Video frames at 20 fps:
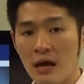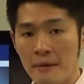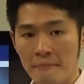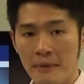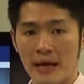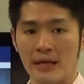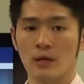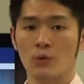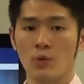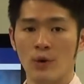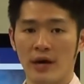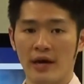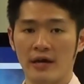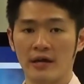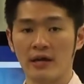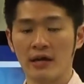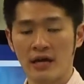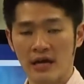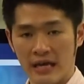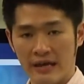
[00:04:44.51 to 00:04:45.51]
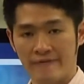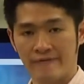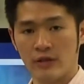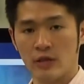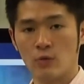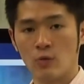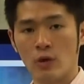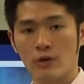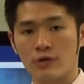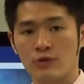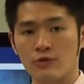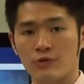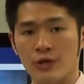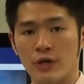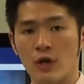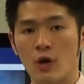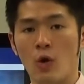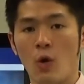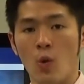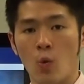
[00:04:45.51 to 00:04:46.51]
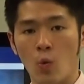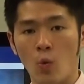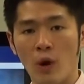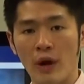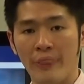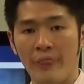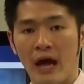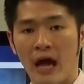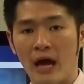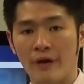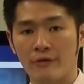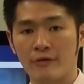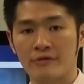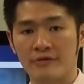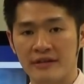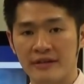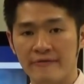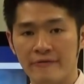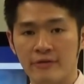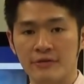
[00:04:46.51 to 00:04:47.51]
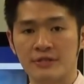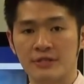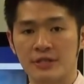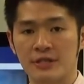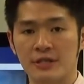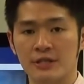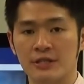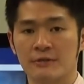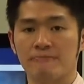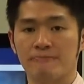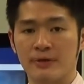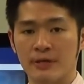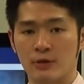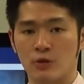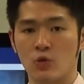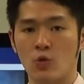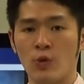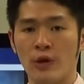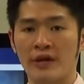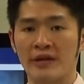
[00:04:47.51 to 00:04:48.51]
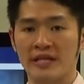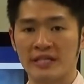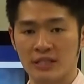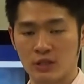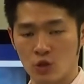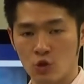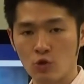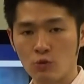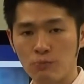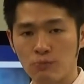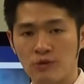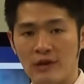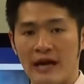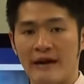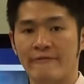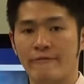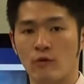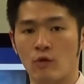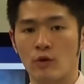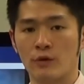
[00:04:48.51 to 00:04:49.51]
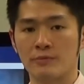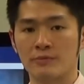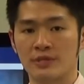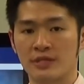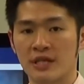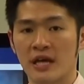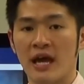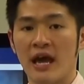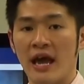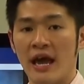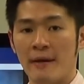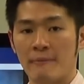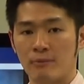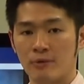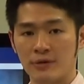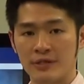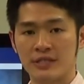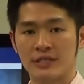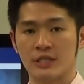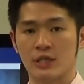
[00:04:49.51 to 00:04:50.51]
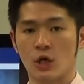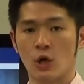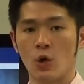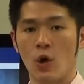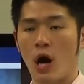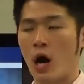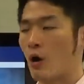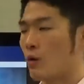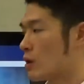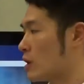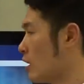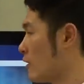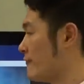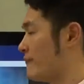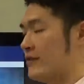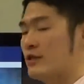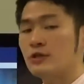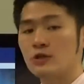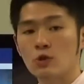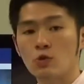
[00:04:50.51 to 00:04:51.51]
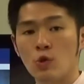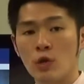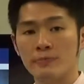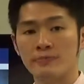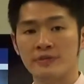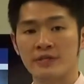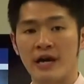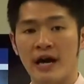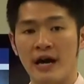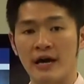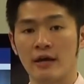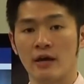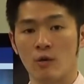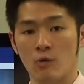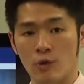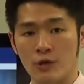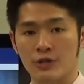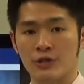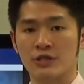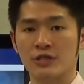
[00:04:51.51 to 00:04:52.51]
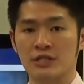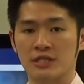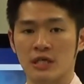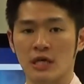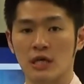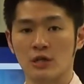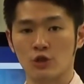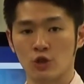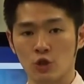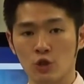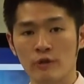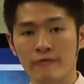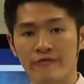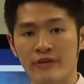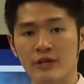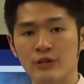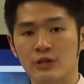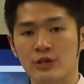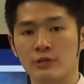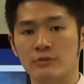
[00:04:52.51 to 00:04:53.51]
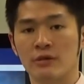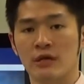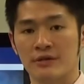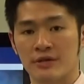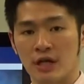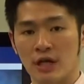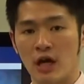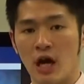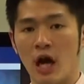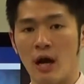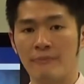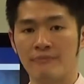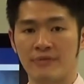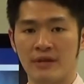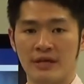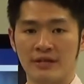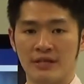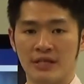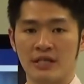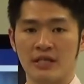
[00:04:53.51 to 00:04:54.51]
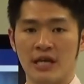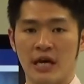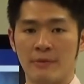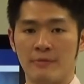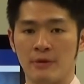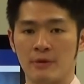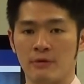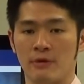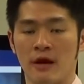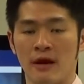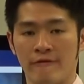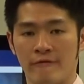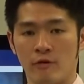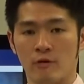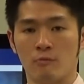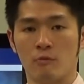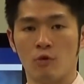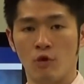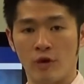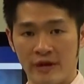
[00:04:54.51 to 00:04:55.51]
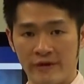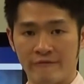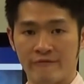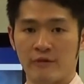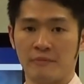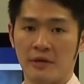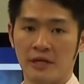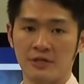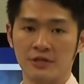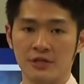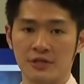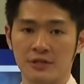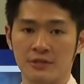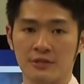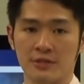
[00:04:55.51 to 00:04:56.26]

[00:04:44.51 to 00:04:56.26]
By the way, if you want to know what other differences between these two platforms, please go our official website, which is geovision.com.tw for more information.